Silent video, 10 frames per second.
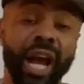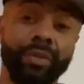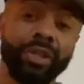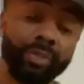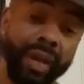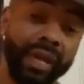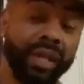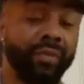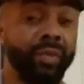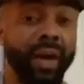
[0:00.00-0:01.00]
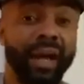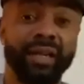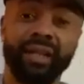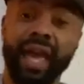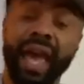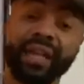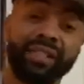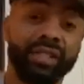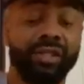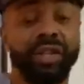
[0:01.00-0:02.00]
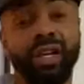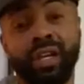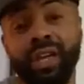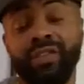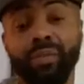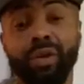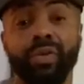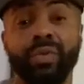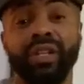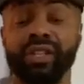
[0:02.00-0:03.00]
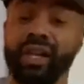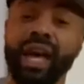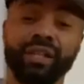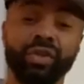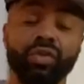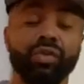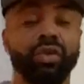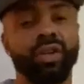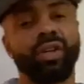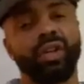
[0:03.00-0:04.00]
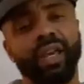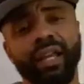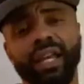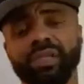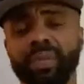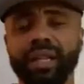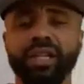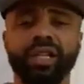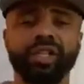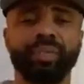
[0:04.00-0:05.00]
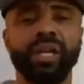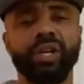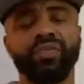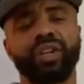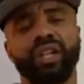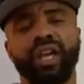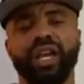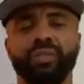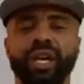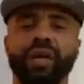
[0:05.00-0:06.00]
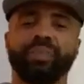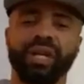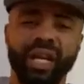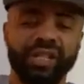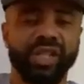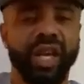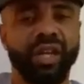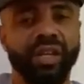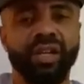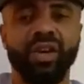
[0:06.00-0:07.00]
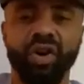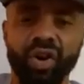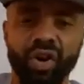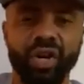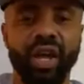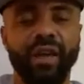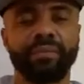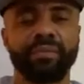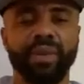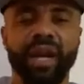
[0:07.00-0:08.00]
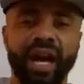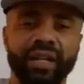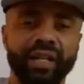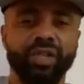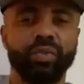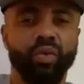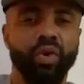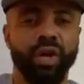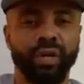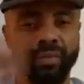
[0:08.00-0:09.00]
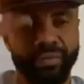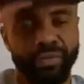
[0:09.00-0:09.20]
I respect everybody that hasn't given me a reason not to. And that's my little spiel for today, man. PSA, all that. Holla at your boy,